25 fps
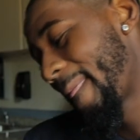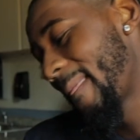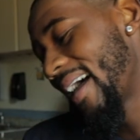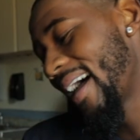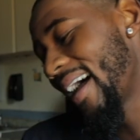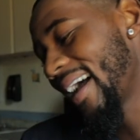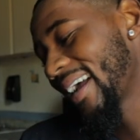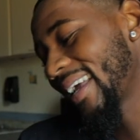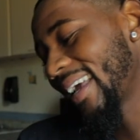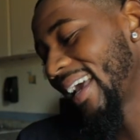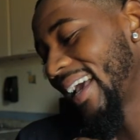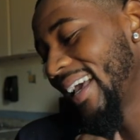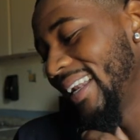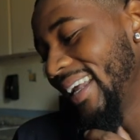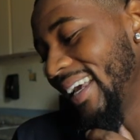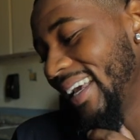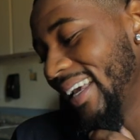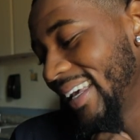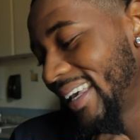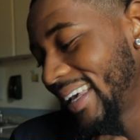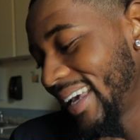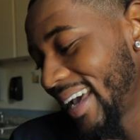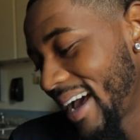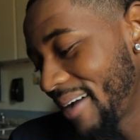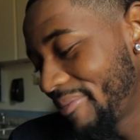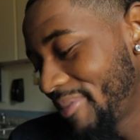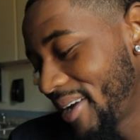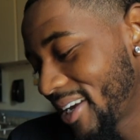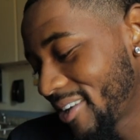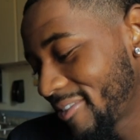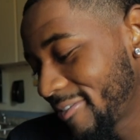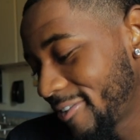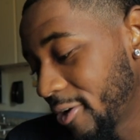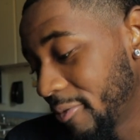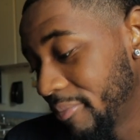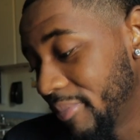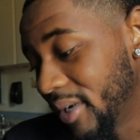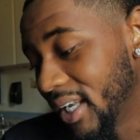I can't even cap
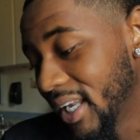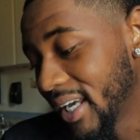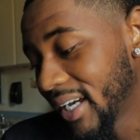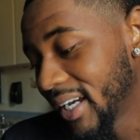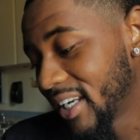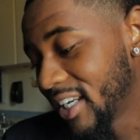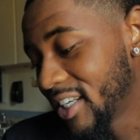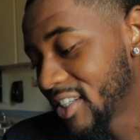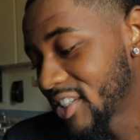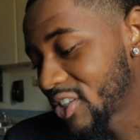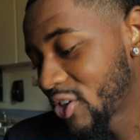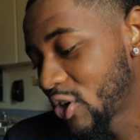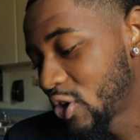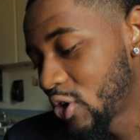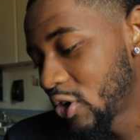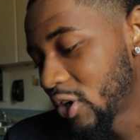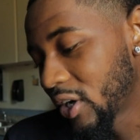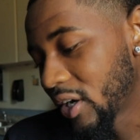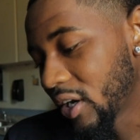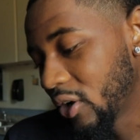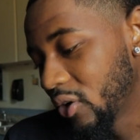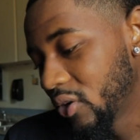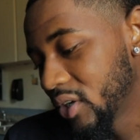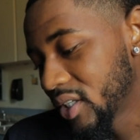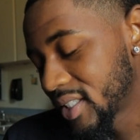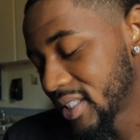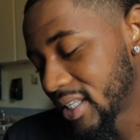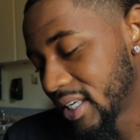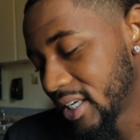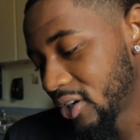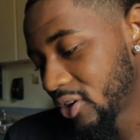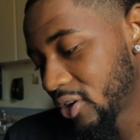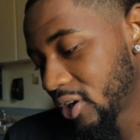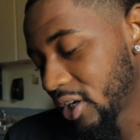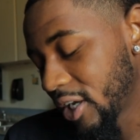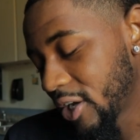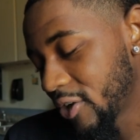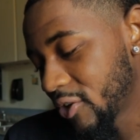that field. But look at the score, though. It's
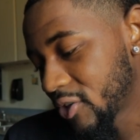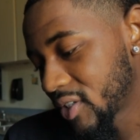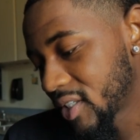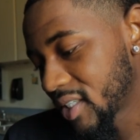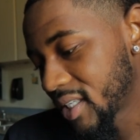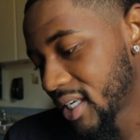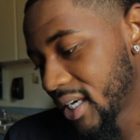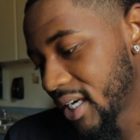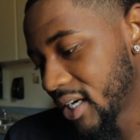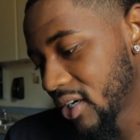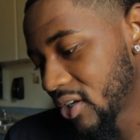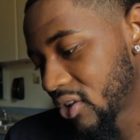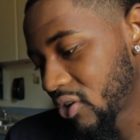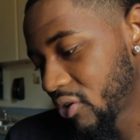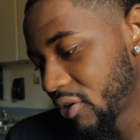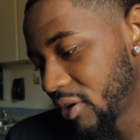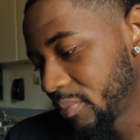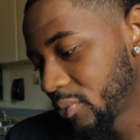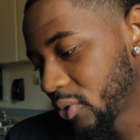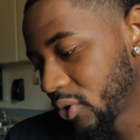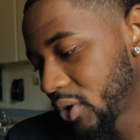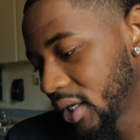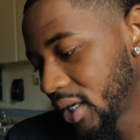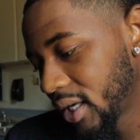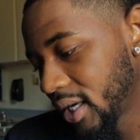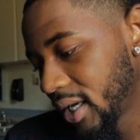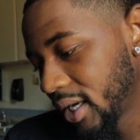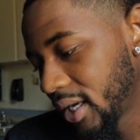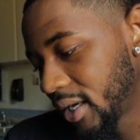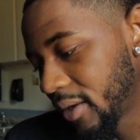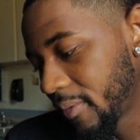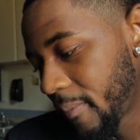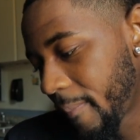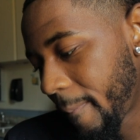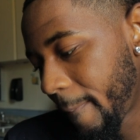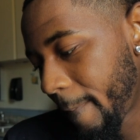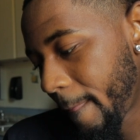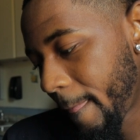still close as hell. 3-point
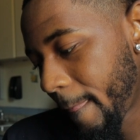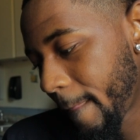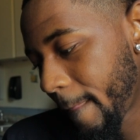game.